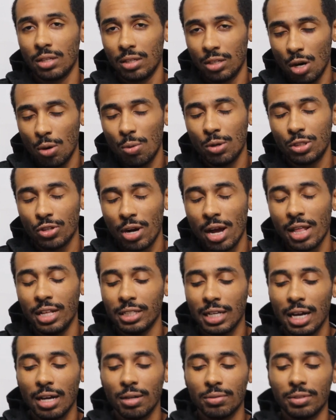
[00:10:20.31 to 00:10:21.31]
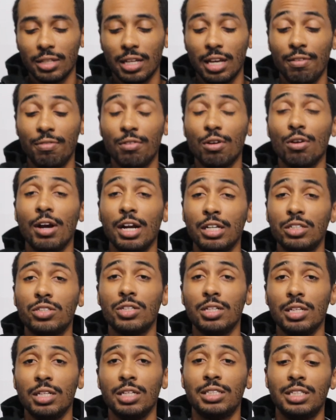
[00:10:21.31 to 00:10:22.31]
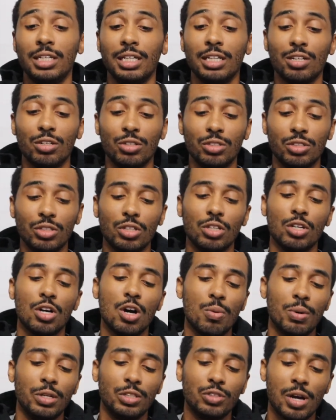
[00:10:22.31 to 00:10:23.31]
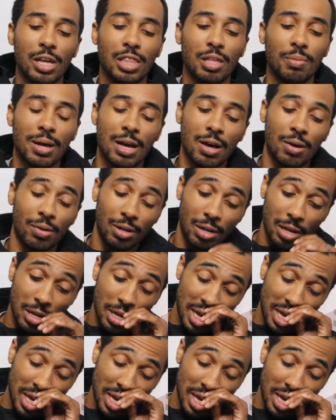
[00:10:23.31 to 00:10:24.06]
Go and try these out. If you're interested in these sneakers, go and try them out.